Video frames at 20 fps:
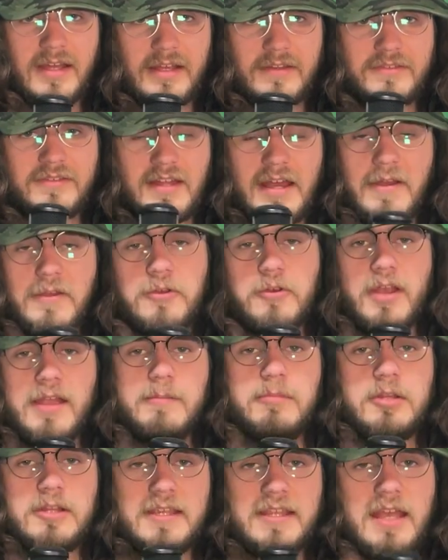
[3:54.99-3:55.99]
as now you're
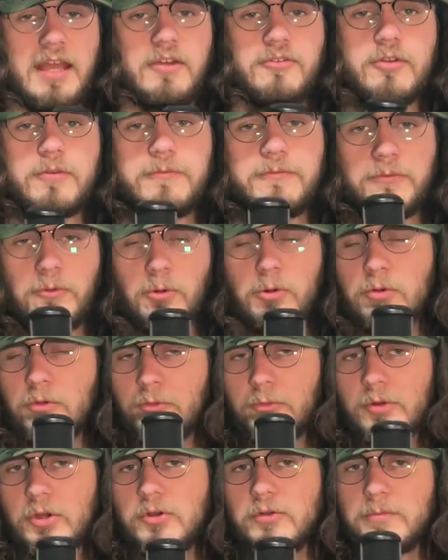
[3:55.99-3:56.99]
able to catch a
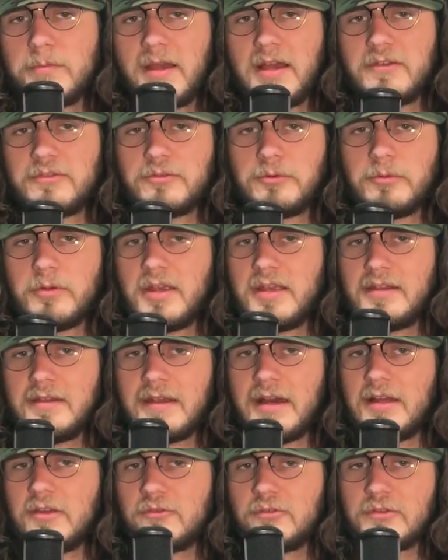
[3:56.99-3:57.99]
full-grown Masquerain,
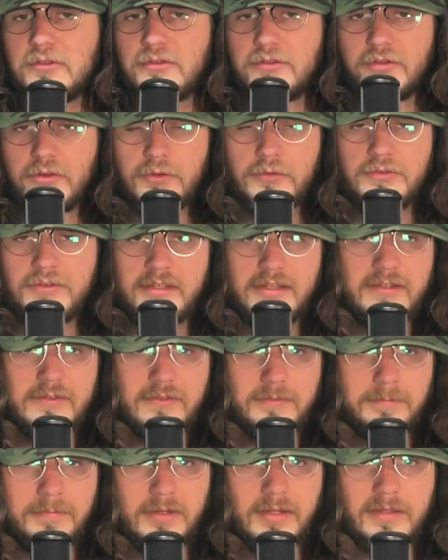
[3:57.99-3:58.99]
not just
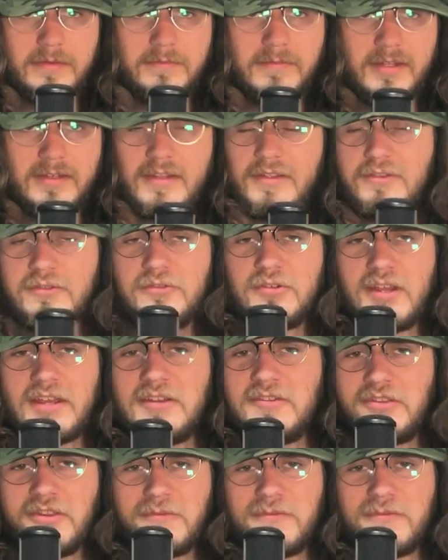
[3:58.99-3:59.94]
Surskits, but it doesn't change the